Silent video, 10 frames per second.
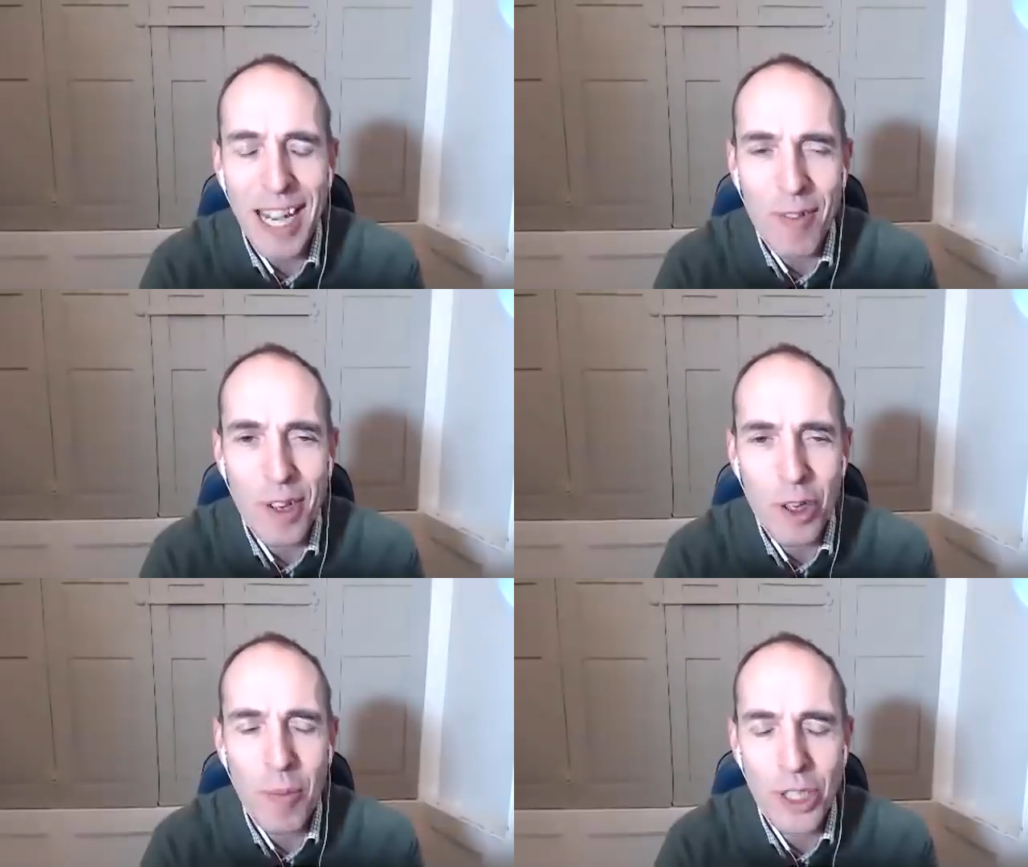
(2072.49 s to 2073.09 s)

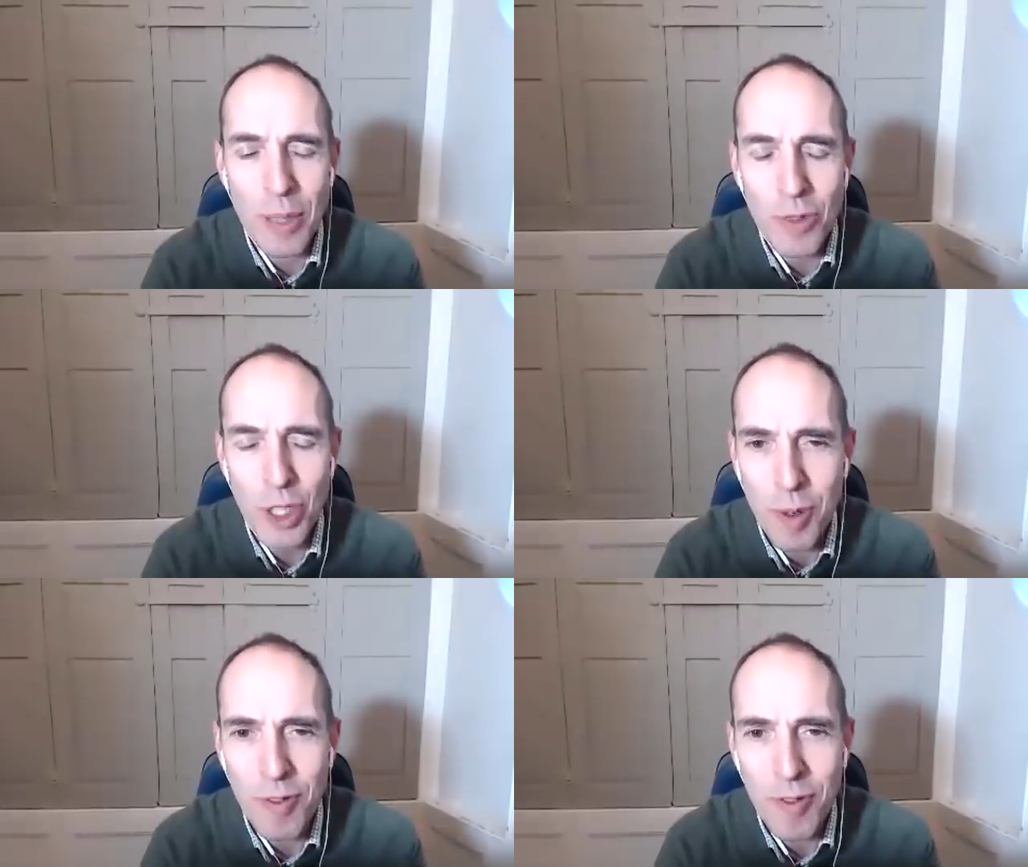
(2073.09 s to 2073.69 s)
common symptom
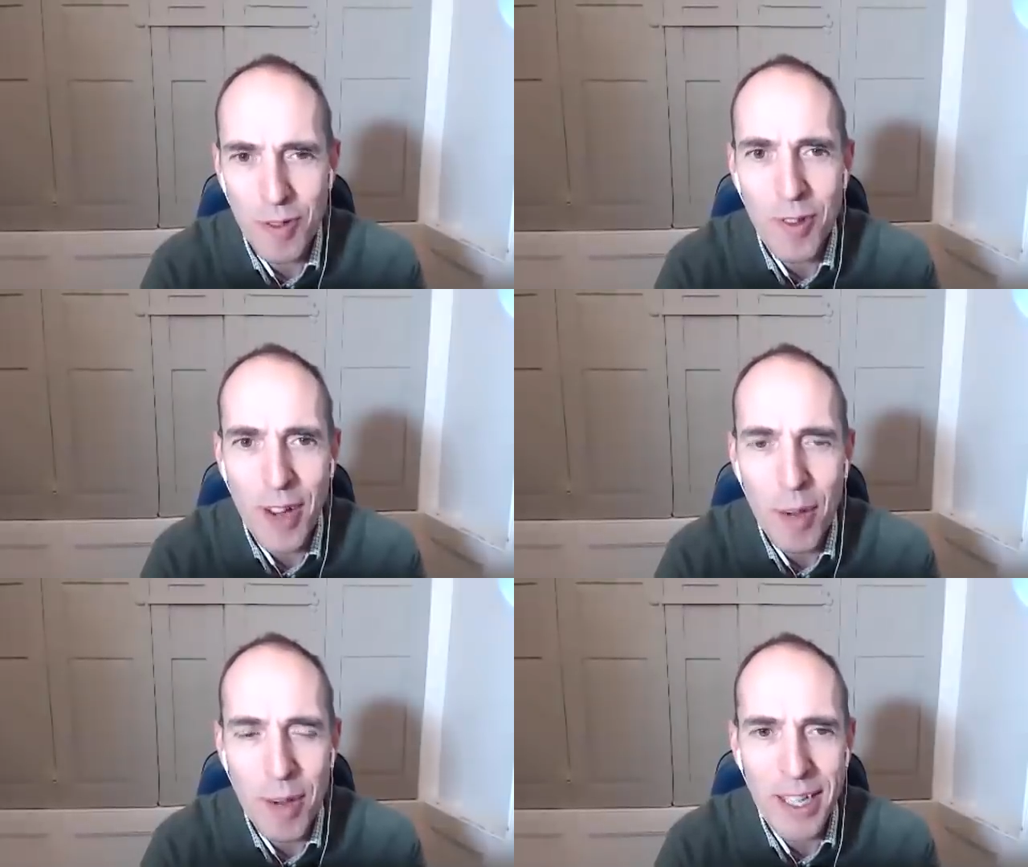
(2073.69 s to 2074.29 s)
of
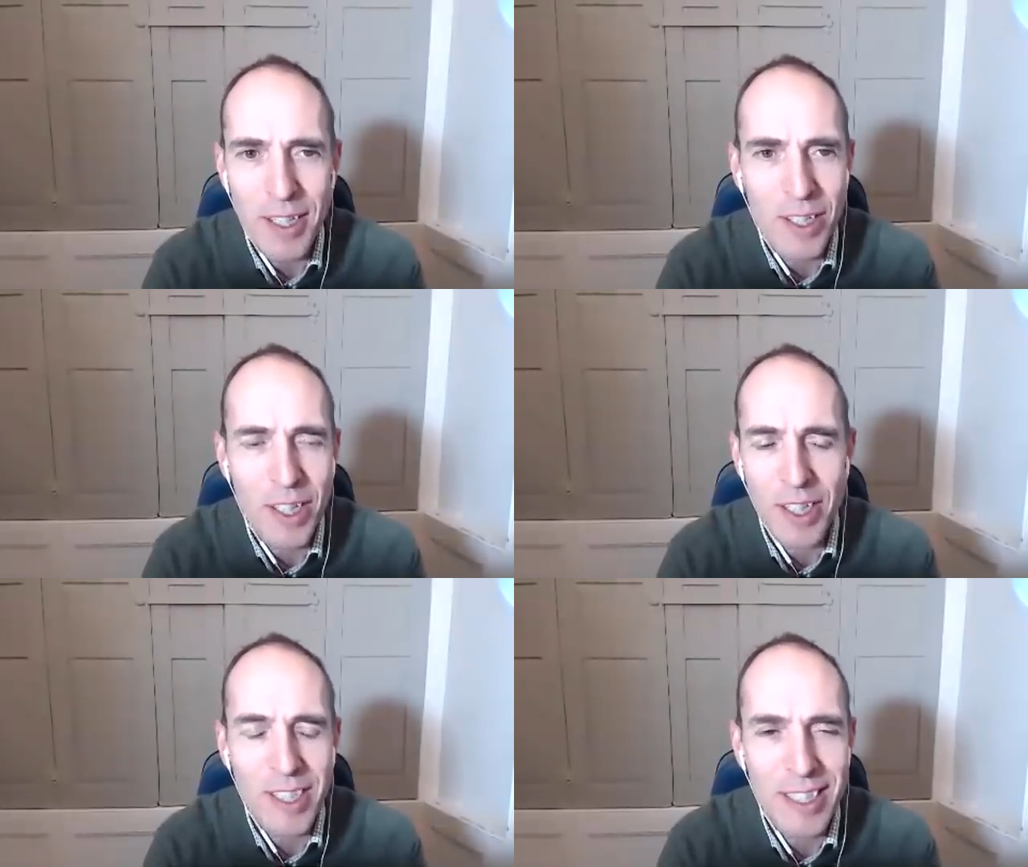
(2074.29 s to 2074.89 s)
ME
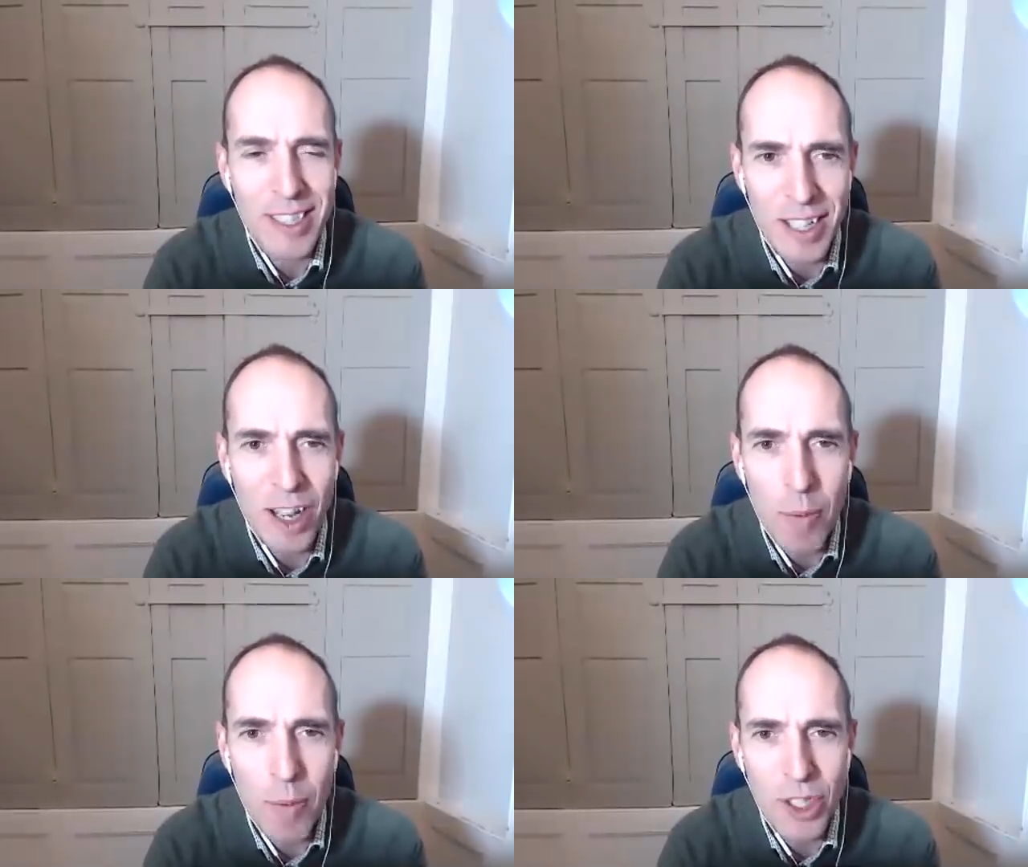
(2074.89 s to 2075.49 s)
and
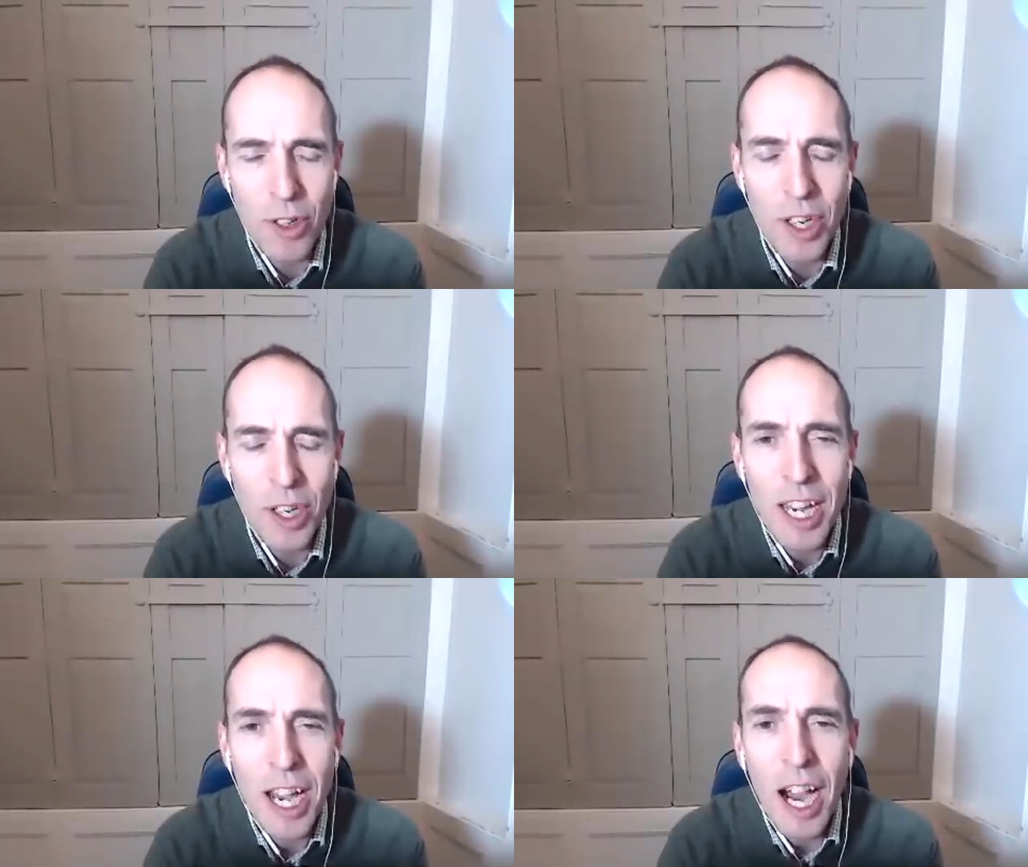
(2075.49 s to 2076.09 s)
Lyme and so
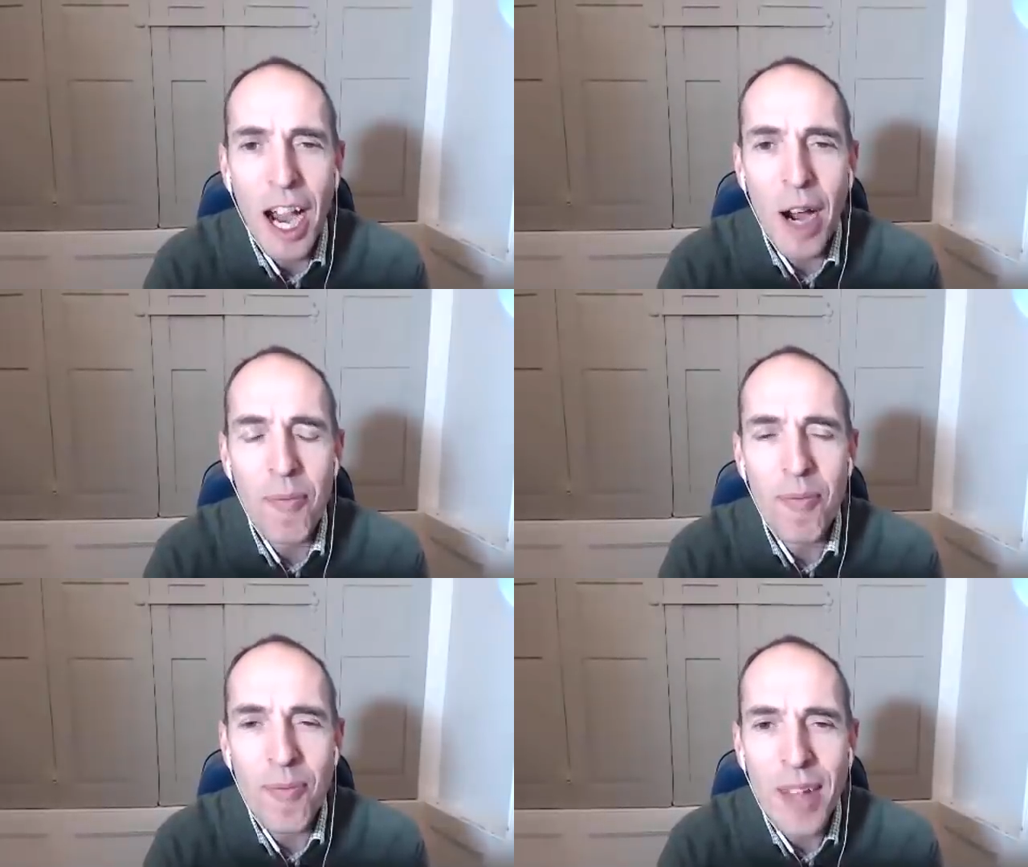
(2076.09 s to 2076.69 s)
on.